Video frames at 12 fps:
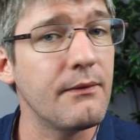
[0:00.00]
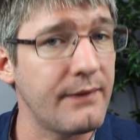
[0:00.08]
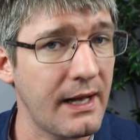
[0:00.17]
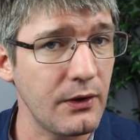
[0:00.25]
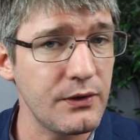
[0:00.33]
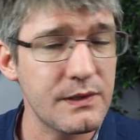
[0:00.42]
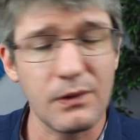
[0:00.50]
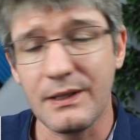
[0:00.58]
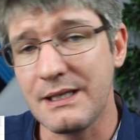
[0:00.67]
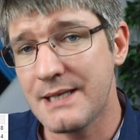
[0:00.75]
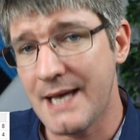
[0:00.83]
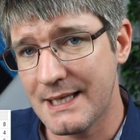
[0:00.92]
values,
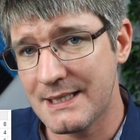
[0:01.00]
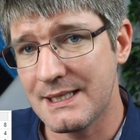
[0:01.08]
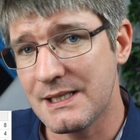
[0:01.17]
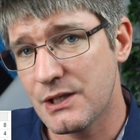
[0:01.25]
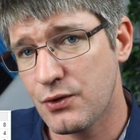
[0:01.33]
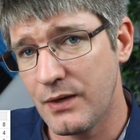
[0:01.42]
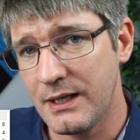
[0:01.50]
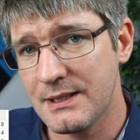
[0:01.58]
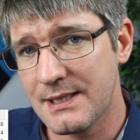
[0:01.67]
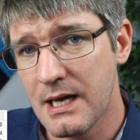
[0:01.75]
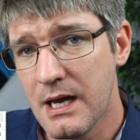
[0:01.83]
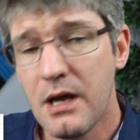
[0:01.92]
only text and
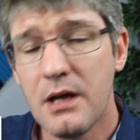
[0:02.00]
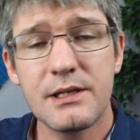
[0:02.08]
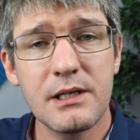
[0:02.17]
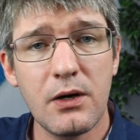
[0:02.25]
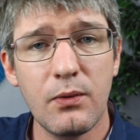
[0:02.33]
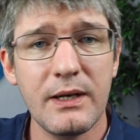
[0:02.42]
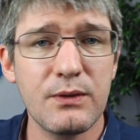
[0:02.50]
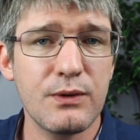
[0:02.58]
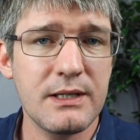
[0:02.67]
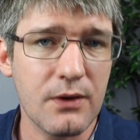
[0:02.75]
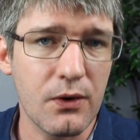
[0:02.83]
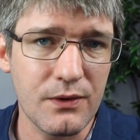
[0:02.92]
strings, so it
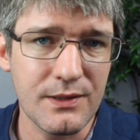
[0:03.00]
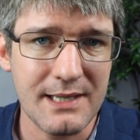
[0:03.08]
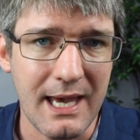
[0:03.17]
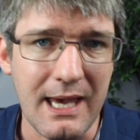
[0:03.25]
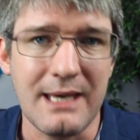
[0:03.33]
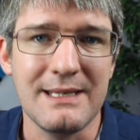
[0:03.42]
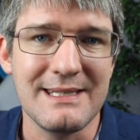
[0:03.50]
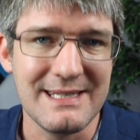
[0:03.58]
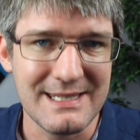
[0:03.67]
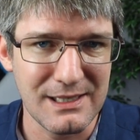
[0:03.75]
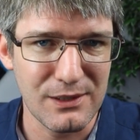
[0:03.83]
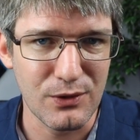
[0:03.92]
returns a
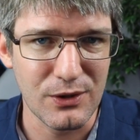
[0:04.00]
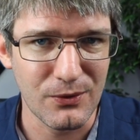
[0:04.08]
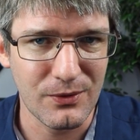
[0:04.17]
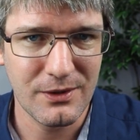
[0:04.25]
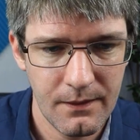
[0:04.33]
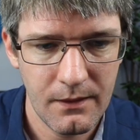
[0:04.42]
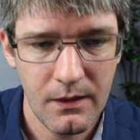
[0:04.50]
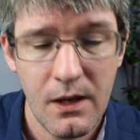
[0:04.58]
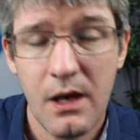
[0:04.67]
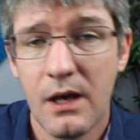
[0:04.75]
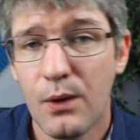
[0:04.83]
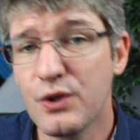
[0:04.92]
zero.
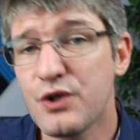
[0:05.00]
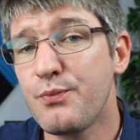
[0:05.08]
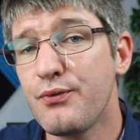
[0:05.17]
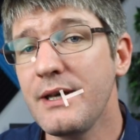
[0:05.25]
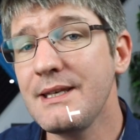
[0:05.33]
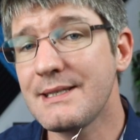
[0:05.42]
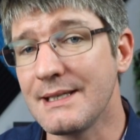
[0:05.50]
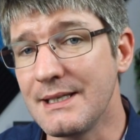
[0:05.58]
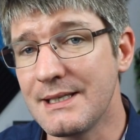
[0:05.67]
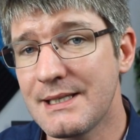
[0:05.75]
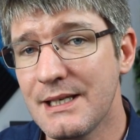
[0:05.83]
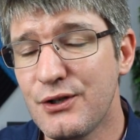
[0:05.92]
Which brings
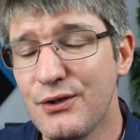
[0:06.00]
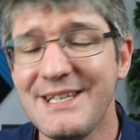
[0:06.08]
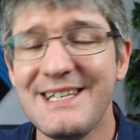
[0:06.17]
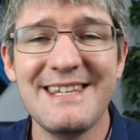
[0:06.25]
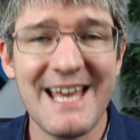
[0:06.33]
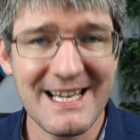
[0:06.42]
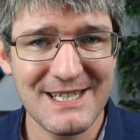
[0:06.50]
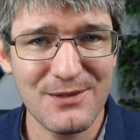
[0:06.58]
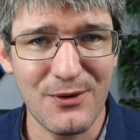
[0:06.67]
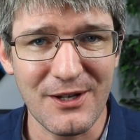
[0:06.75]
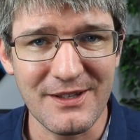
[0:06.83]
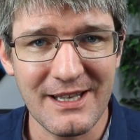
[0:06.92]
us to the next
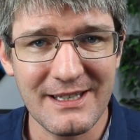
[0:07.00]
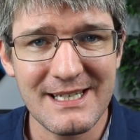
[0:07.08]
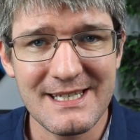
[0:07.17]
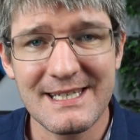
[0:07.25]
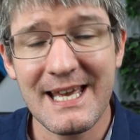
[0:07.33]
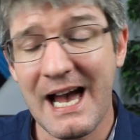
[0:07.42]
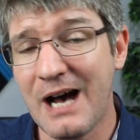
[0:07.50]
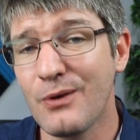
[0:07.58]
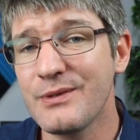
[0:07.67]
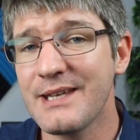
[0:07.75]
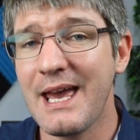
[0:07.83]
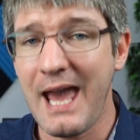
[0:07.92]
one and that's
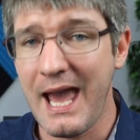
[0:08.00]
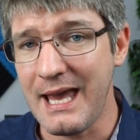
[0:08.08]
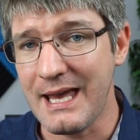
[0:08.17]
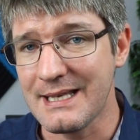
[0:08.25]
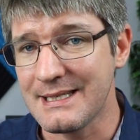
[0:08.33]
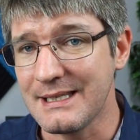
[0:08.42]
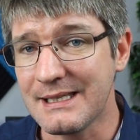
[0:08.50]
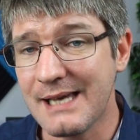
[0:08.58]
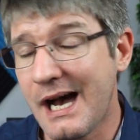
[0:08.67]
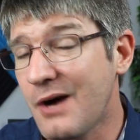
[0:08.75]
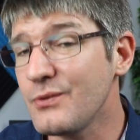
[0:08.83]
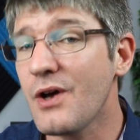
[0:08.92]
count A as in
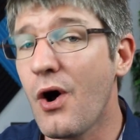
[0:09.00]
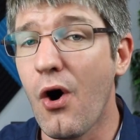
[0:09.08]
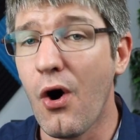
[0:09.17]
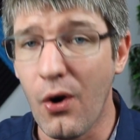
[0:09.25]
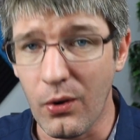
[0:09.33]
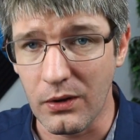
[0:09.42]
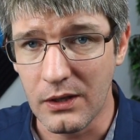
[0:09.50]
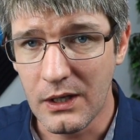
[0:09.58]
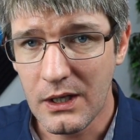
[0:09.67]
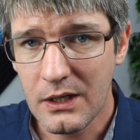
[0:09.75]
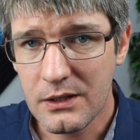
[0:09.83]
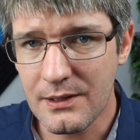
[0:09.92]
count all.
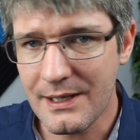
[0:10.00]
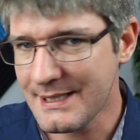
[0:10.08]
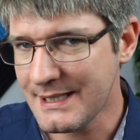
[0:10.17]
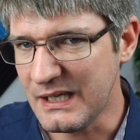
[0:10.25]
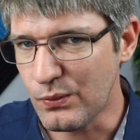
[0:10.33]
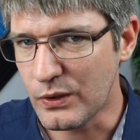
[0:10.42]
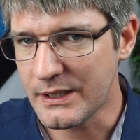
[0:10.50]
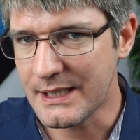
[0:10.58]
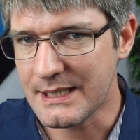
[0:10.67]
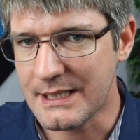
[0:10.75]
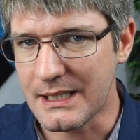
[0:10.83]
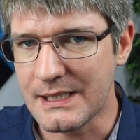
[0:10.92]
So let's see what
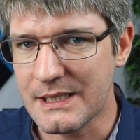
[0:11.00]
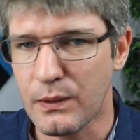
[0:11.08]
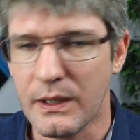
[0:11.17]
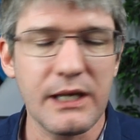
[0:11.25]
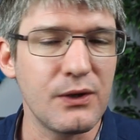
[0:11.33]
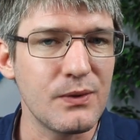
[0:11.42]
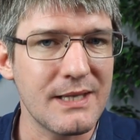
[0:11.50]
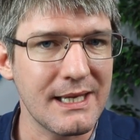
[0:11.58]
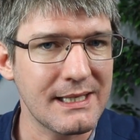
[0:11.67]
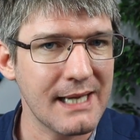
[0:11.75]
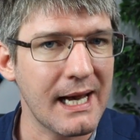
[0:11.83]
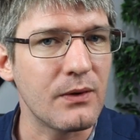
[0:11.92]
it does when I use a
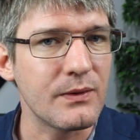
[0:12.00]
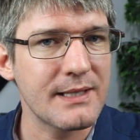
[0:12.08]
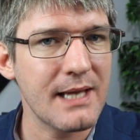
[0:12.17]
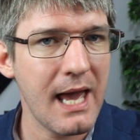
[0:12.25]
count